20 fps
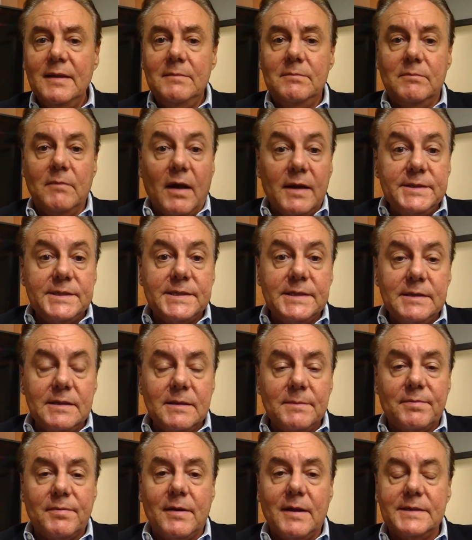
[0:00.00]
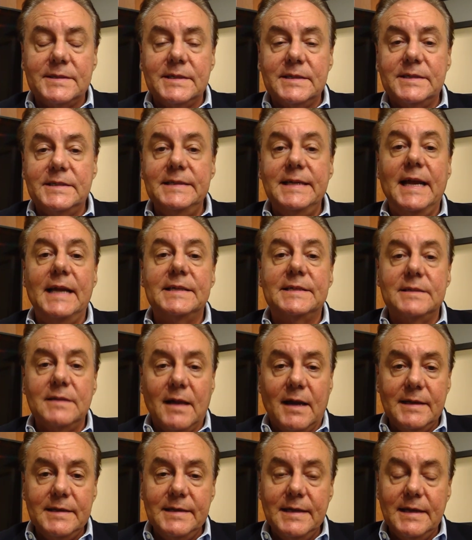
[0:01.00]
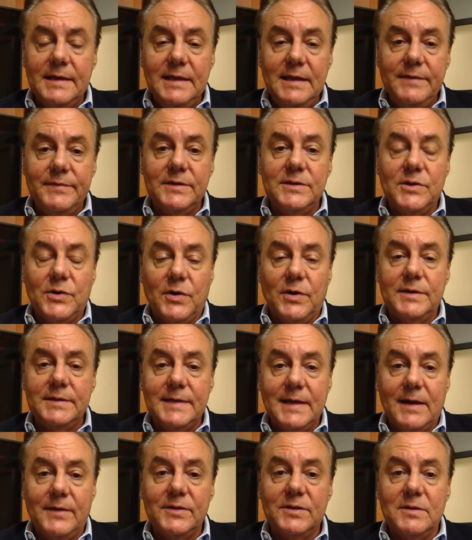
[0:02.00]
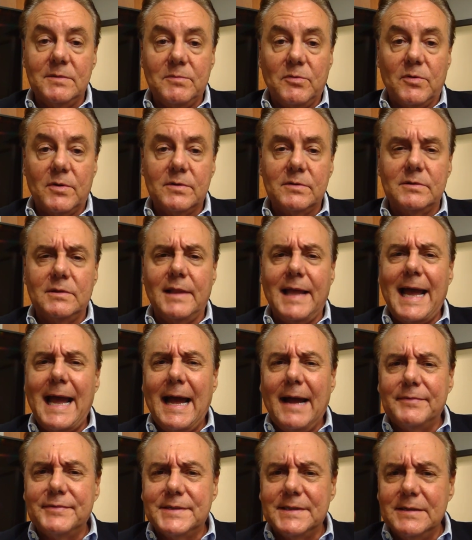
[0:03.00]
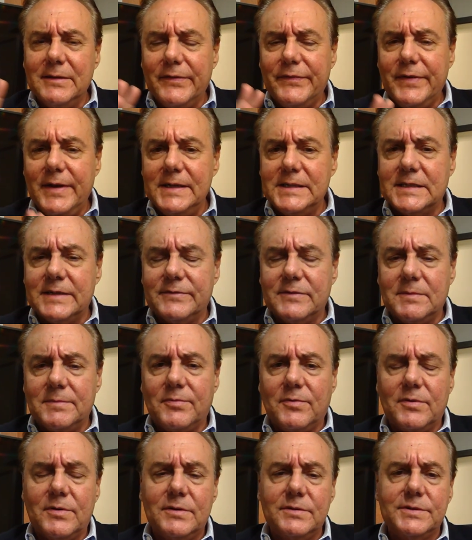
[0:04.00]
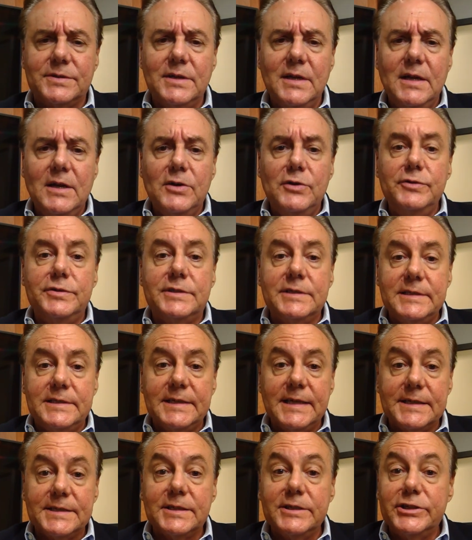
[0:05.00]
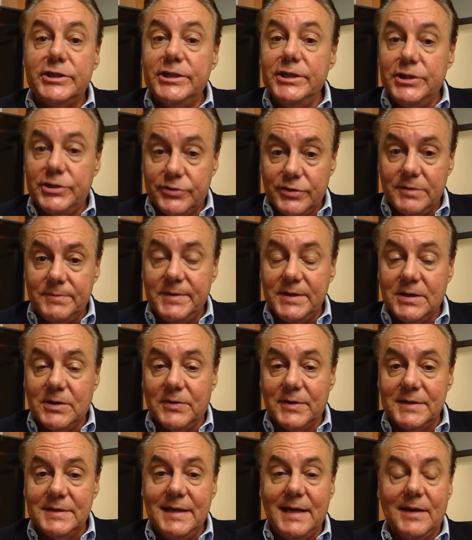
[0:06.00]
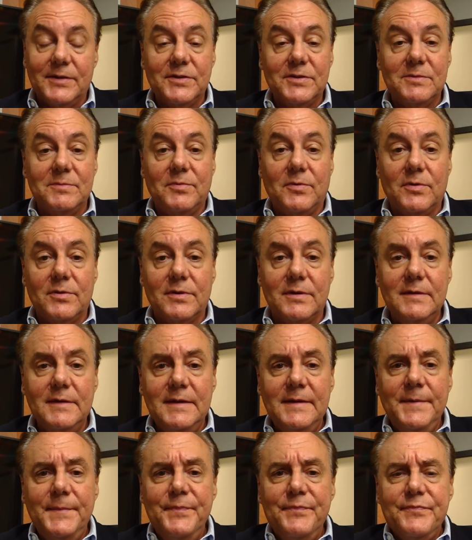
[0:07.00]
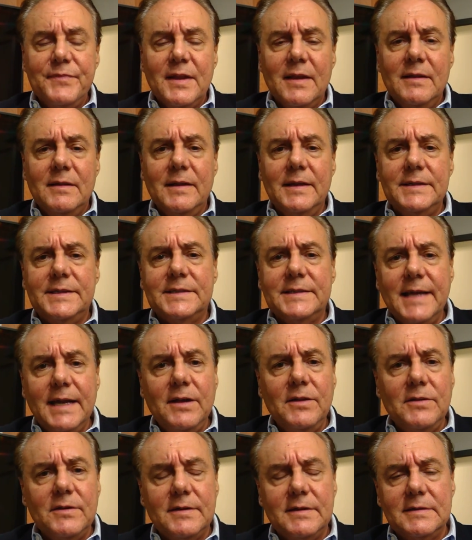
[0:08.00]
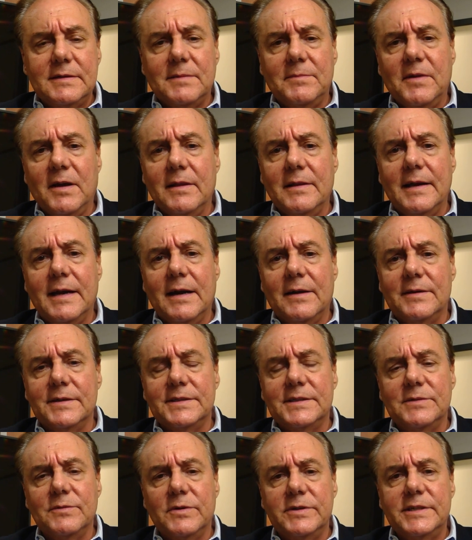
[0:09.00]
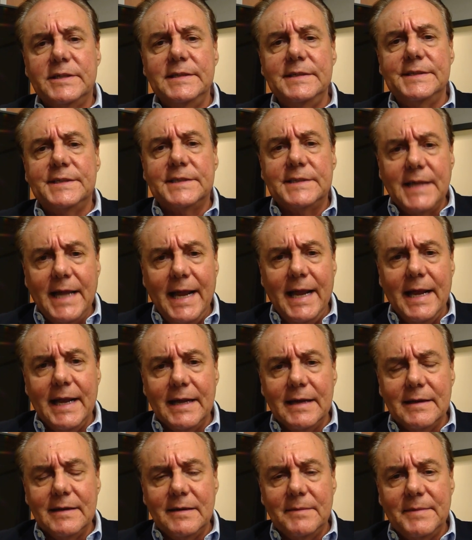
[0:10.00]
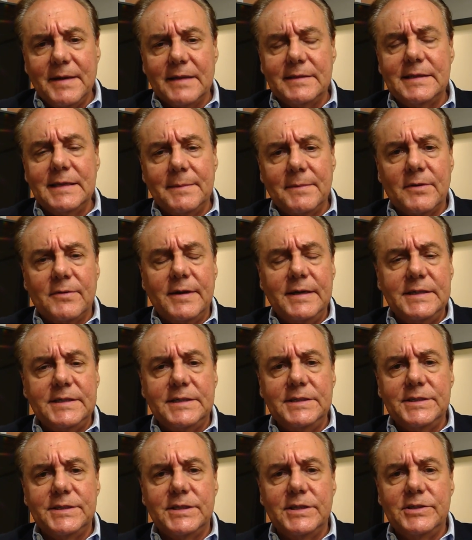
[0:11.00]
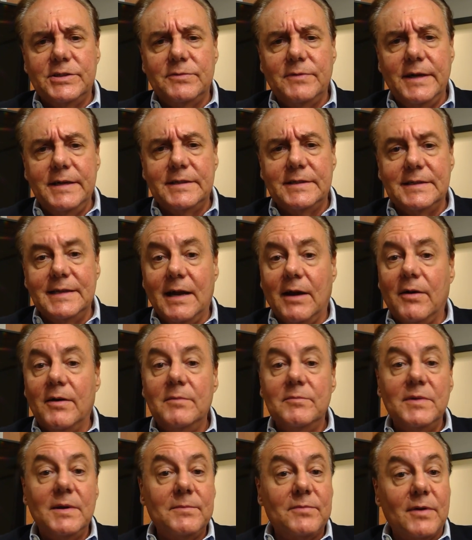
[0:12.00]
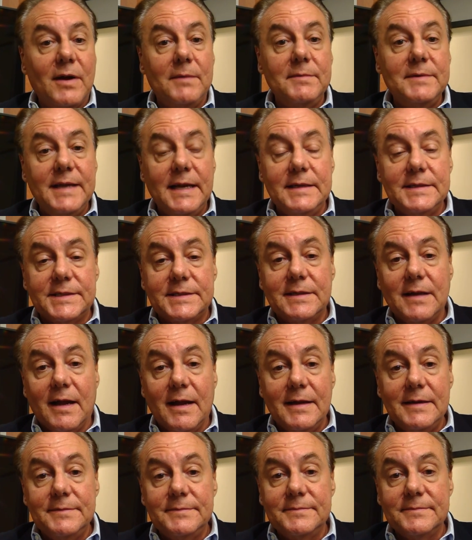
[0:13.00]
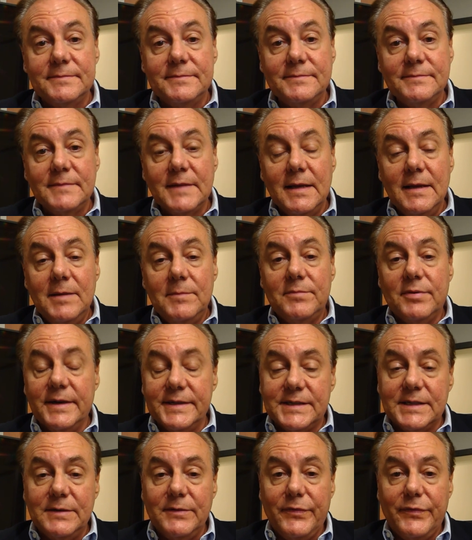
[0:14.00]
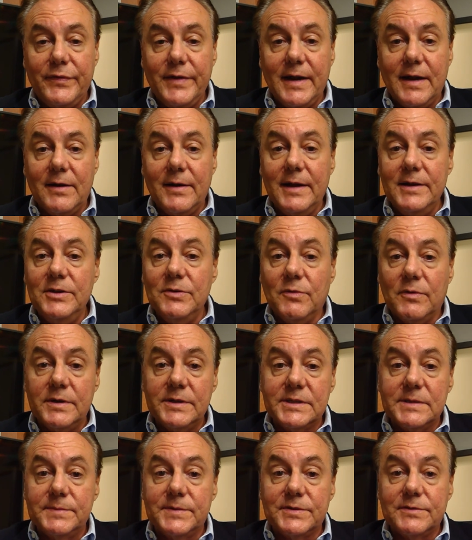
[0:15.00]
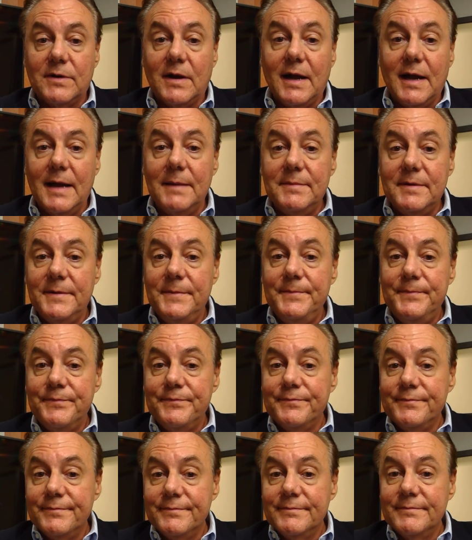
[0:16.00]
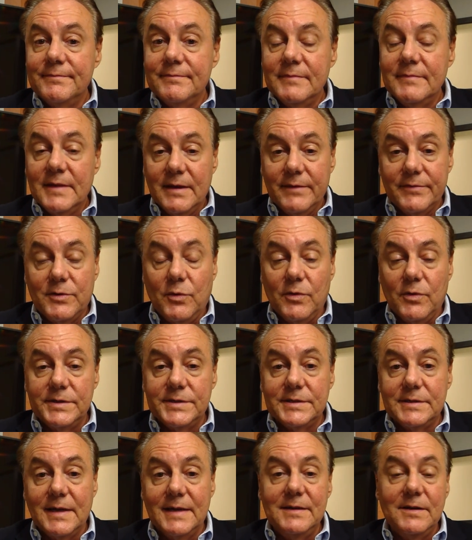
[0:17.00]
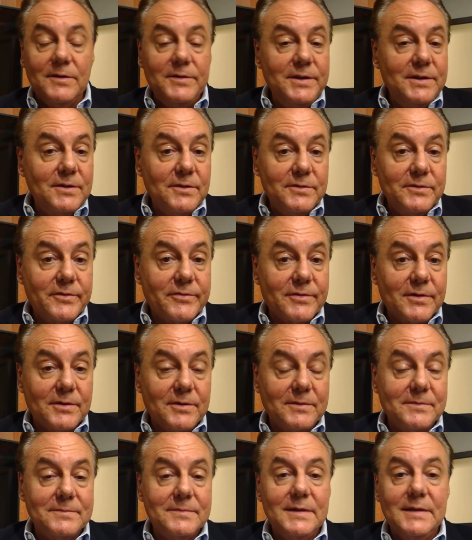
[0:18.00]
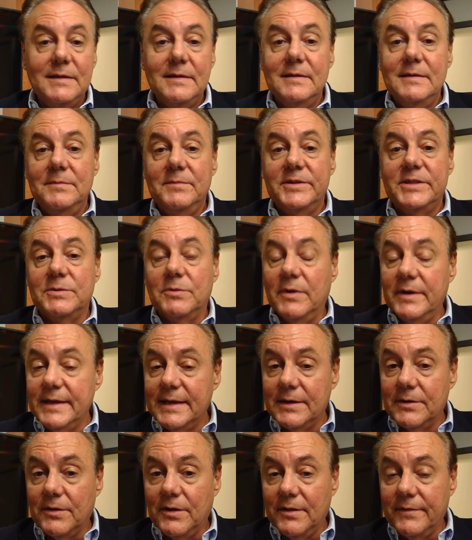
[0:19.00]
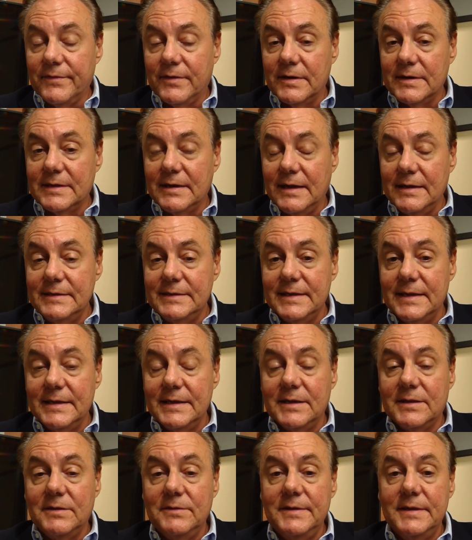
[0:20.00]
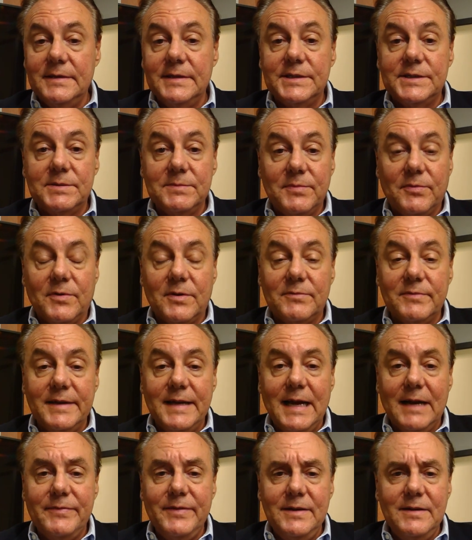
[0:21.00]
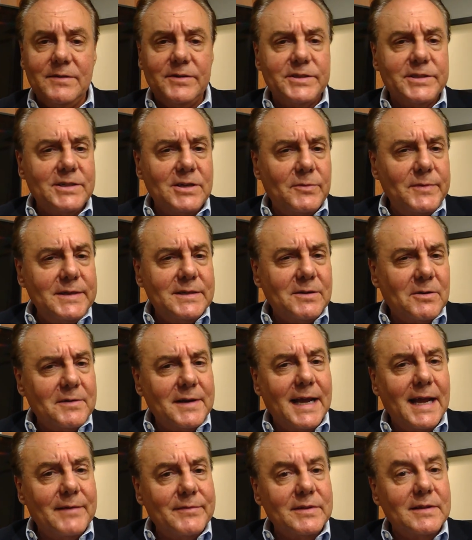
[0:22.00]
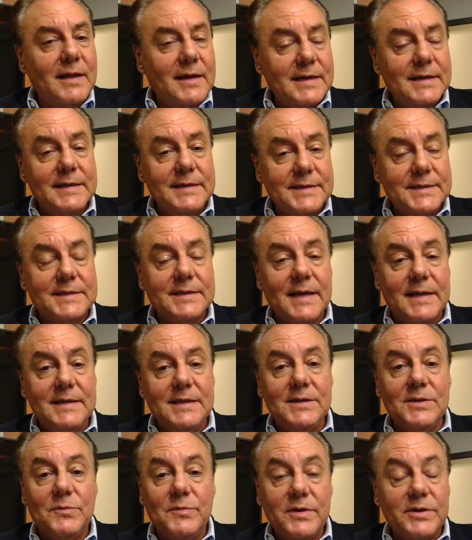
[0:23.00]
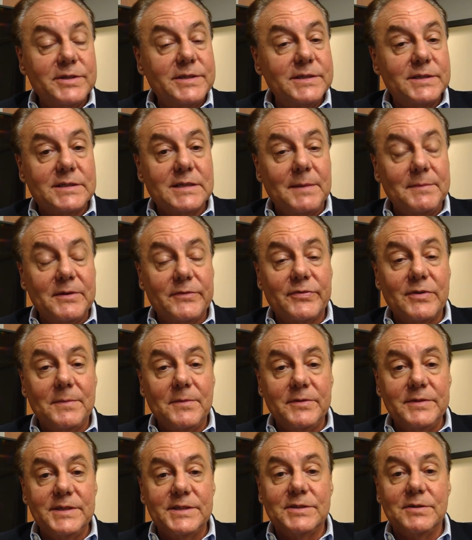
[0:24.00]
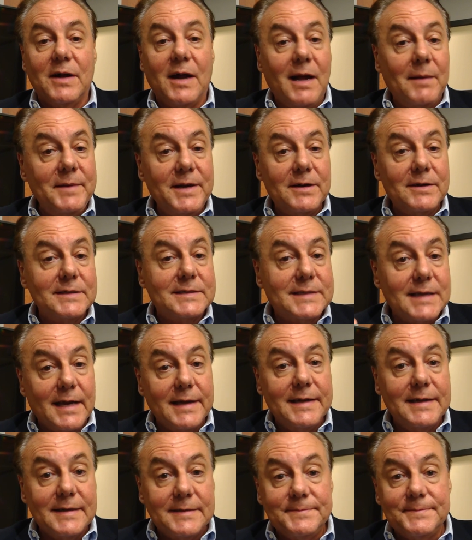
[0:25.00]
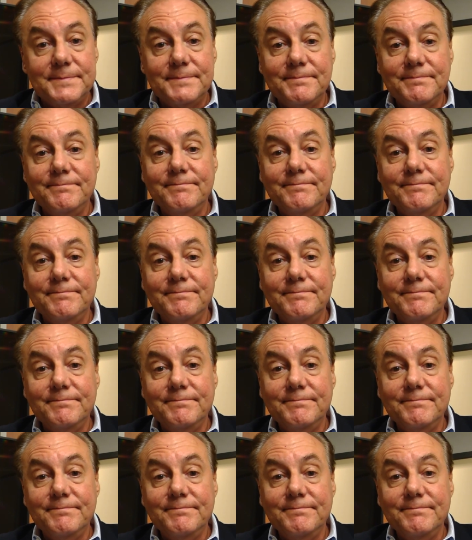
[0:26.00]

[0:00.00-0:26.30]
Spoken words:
months into the process, she has not yet even gone down to the border. Laughs in the face of reporters who suggested she should be going down to the border. Let's take a look at Kamala Harris and what she's saying about the immigration situation. Now, remember, I'm Dan Stein, President of FAIR, and you want to subscribe. Of course, I know you know the drill, but you want to get all of our content, including this important React video, because, you know, we don't have a lot of insight into where she's coming from on this. So I'm here to tell you,